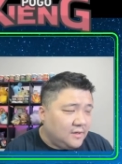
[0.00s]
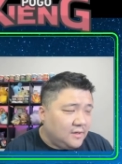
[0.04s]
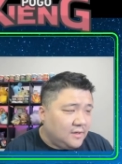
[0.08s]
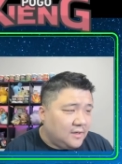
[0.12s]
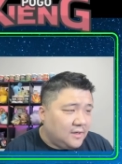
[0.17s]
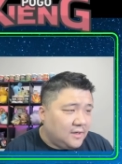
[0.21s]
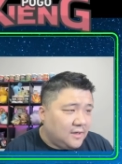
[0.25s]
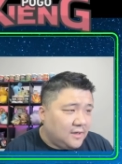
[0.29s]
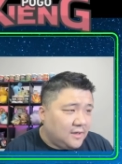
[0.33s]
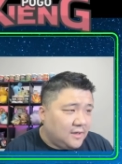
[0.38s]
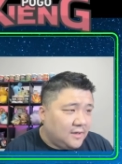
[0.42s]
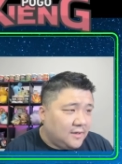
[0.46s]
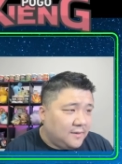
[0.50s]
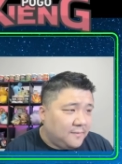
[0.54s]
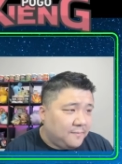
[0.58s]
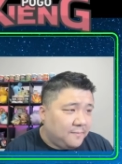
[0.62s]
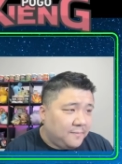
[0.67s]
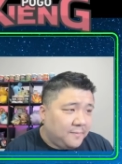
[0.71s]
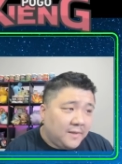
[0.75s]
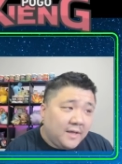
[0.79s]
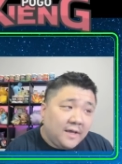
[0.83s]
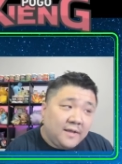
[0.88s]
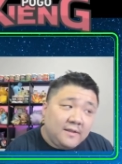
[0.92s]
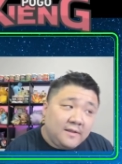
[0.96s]
Um,
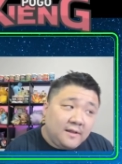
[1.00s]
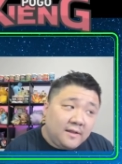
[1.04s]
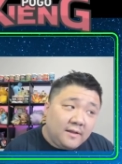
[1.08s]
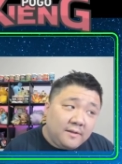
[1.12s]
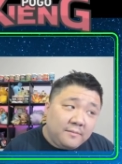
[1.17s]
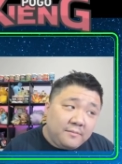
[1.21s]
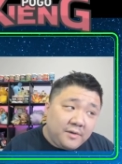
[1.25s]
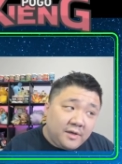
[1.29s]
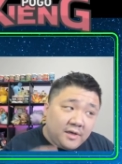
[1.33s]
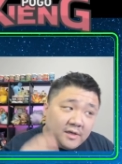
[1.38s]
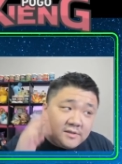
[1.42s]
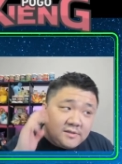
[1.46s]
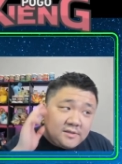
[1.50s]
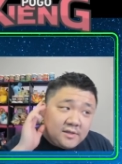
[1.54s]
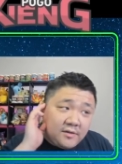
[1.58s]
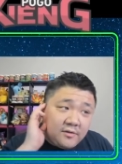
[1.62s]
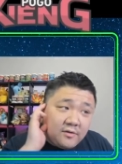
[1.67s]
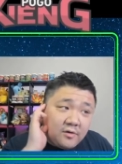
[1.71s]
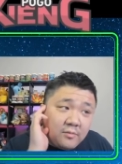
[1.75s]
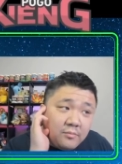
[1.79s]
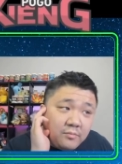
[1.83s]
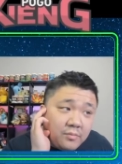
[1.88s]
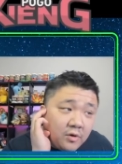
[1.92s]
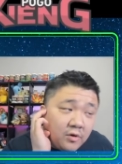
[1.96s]
and the, because they
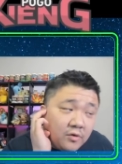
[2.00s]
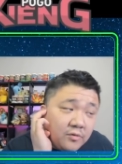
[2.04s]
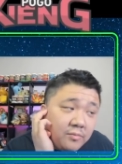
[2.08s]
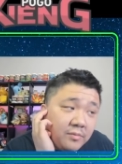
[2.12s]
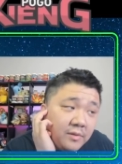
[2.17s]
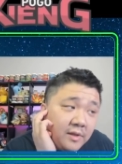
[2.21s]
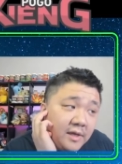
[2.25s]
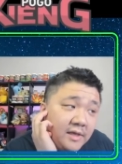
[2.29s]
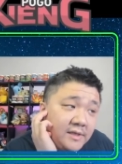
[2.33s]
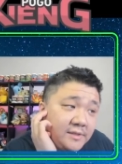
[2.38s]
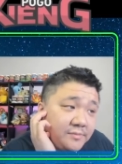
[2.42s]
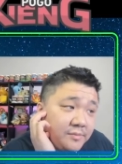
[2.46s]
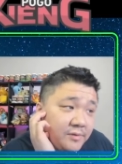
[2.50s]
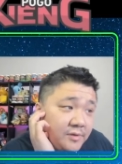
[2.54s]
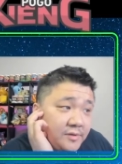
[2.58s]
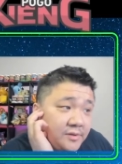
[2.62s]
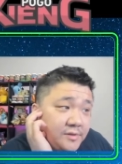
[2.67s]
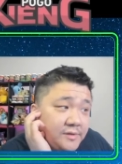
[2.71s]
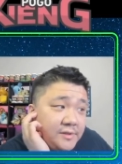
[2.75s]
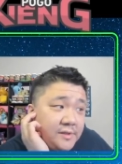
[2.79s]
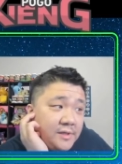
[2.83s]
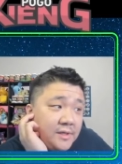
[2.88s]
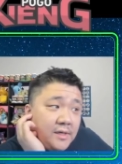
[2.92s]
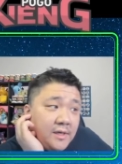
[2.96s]
throw both blast
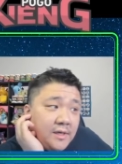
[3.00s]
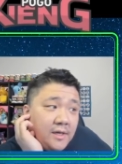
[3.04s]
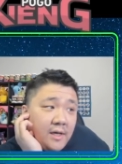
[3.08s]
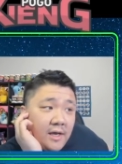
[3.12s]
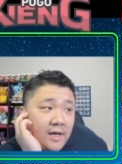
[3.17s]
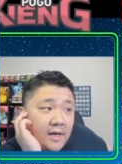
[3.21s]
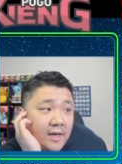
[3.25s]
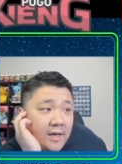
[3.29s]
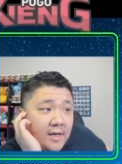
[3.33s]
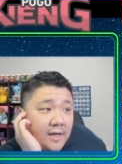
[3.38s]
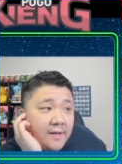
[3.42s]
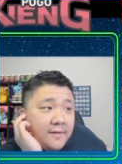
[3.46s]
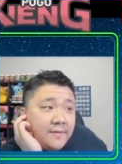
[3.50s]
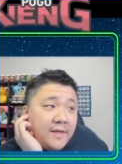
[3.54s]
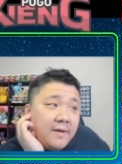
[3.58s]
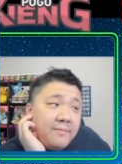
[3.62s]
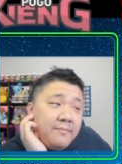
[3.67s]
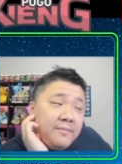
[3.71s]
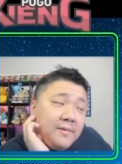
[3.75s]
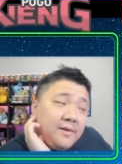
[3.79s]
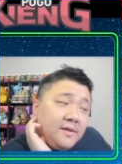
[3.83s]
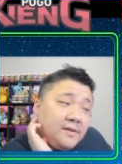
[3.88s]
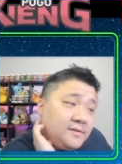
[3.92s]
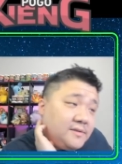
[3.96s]
burns, uh, that
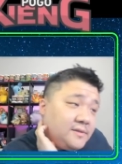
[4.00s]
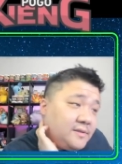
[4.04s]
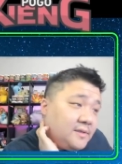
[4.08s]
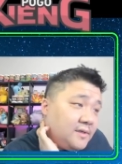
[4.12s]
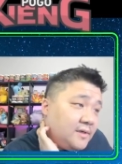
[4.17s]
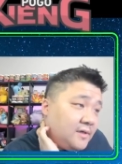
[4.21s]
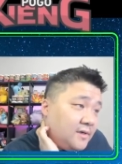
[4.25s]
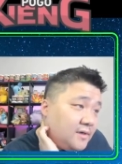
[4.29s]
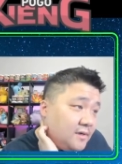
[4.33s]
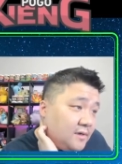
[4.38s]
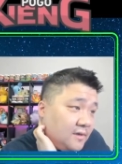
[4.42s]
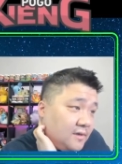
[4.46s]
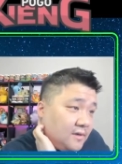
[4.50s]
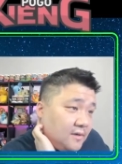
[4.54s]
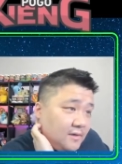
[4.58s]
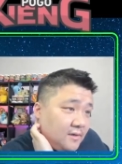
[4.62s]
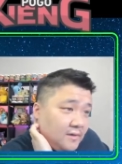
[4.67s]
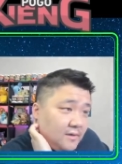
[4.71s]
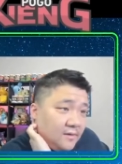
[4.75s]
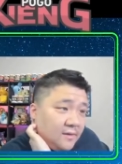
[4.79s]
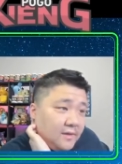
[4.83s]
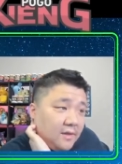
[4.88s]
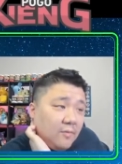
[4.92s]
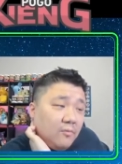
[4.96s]
means the
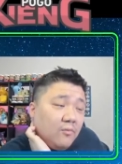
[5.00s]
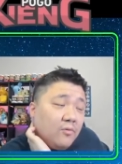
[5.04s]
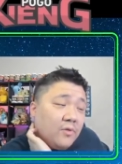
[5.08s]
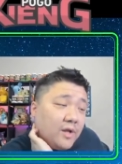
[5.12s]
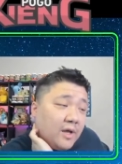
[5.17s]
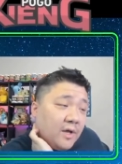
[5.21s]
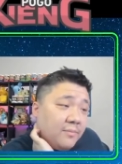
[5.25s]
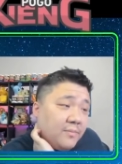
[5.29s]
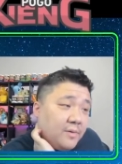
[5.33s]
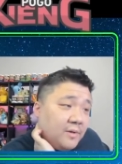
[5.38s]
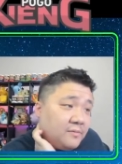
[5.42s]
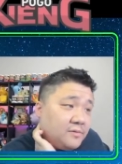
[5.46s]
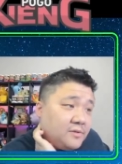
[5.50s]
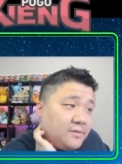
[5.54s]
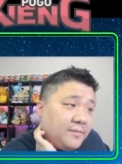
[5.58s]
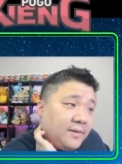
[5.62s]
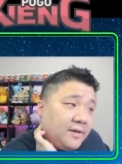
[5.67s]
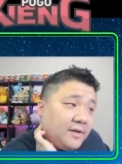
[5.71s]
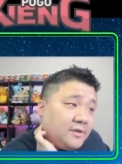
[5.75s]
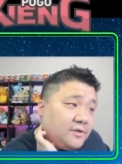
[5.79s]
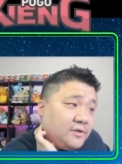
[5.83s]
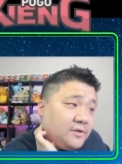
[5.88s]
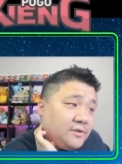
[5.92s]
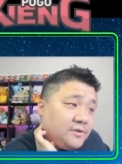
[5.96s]
they will not be able to make
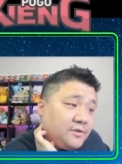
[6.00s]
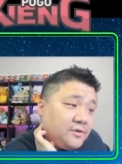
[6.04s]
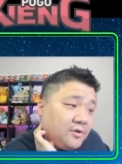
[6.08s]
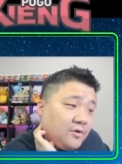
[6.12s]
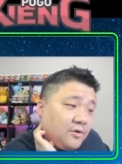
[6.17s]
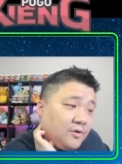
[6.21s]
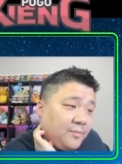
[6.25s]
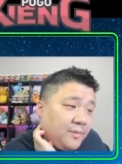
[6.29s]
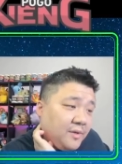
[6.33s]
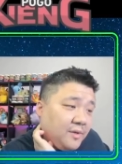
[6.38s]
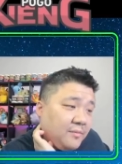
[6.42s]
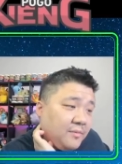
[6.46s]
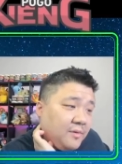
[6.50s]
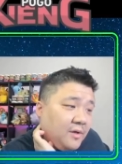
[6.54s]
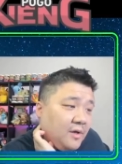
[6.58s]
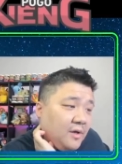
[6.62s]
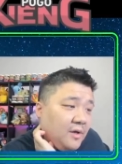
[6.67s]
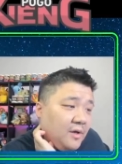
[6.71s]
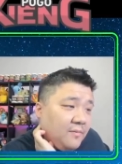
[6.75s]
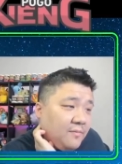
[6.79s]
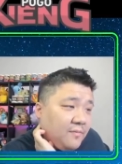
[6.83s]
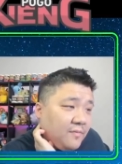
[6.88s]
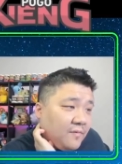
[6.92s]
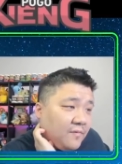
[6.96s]
it to the solar beam
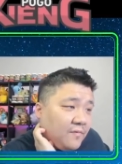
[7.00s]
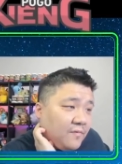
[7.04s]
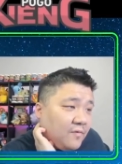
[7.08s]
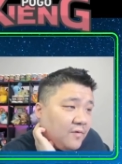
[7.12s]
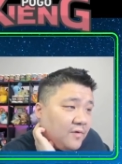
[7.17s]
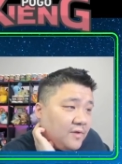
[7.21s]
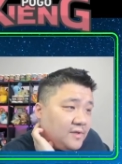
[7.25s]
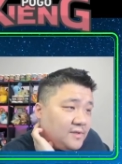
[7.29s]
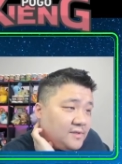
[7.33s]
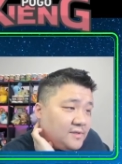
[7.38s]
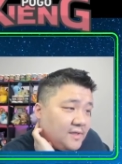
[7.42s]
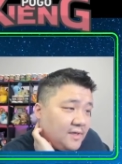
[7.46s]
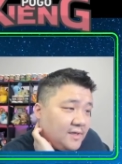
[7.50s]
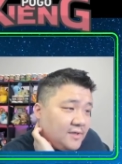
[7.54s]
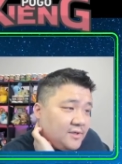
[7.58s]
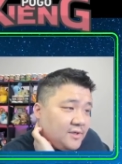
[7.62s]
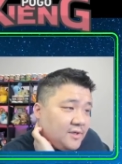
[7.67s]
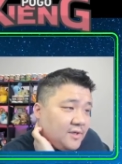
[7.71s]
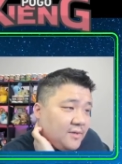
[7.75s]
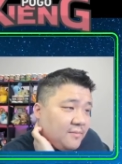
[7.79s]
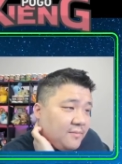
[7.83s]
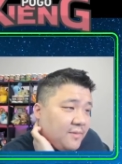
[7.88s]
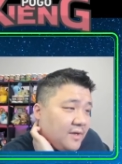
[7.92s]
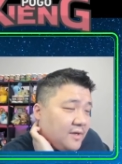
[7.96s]
before this Lanturn
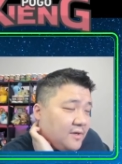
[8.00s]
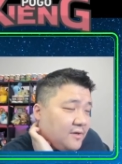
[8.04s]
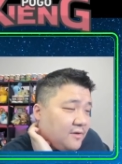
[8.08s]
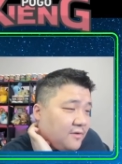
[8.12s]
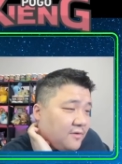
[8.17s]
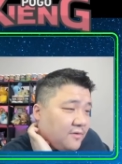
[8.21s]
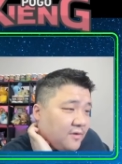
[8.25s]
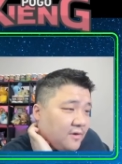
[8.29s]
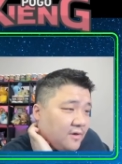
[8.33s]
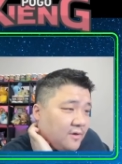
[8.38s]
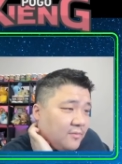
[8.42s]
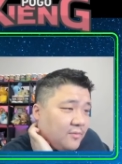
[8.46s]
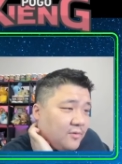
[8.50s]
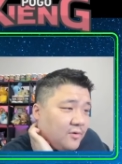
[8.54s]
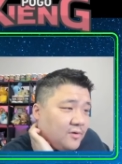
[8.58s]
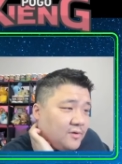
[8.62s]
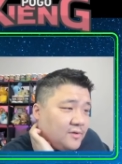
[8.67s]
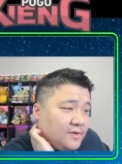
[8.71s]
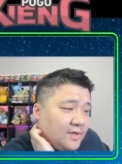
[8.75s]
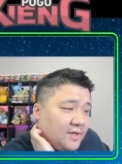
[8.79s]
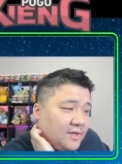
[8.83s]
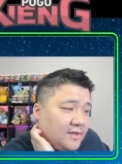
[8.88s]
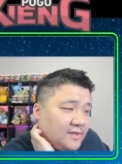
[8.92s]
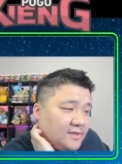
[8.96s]
can make it to the
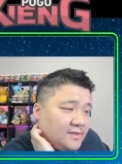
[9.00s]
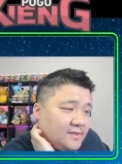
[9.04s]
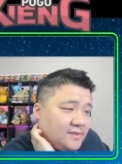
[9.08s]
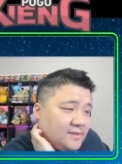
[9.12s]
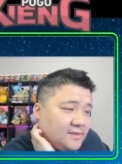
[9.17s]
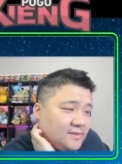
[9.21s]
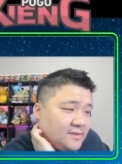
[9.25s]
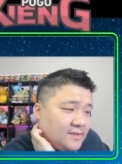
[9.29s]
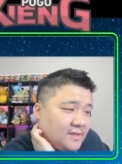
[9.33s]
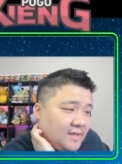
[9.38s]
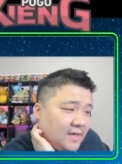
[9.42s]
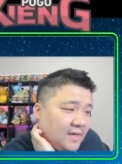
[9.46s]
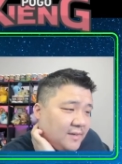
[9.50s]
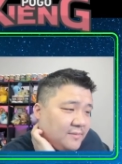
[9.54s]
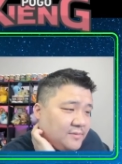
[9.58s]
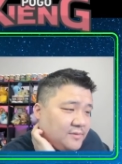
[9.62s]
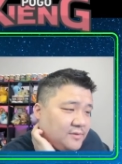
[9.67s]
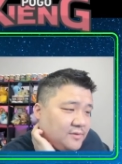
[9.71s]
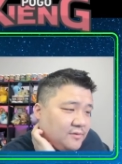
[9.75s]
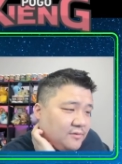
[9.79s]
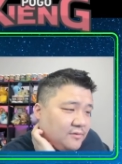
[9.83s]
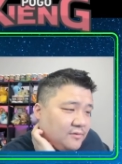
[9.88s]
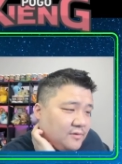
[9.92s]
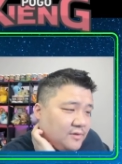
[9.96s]
thunderbolt, and this is
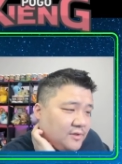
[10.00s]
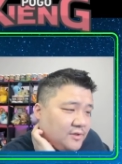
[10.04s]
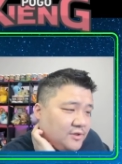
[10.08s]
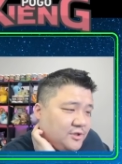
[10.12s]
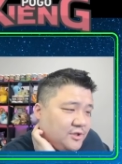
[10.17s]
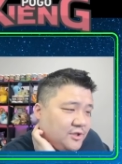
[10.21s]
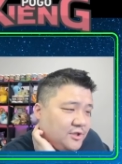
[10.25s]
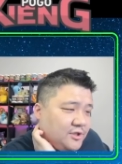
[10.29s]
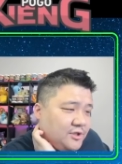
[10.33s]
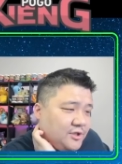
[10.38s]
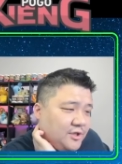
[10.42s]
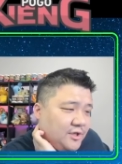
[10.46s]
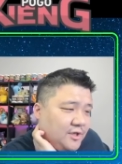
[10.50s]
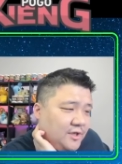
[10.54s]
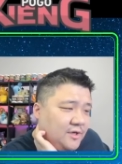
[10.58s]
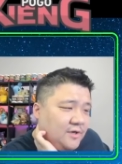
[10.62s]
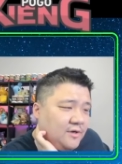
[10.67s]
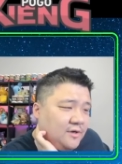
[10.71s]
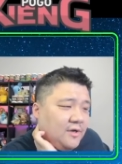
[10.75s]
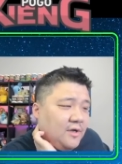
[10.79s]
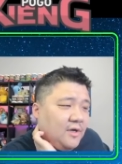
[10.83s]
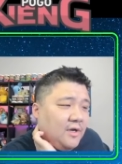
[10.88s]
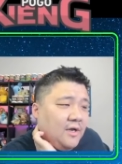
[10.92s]
absolutely GG here.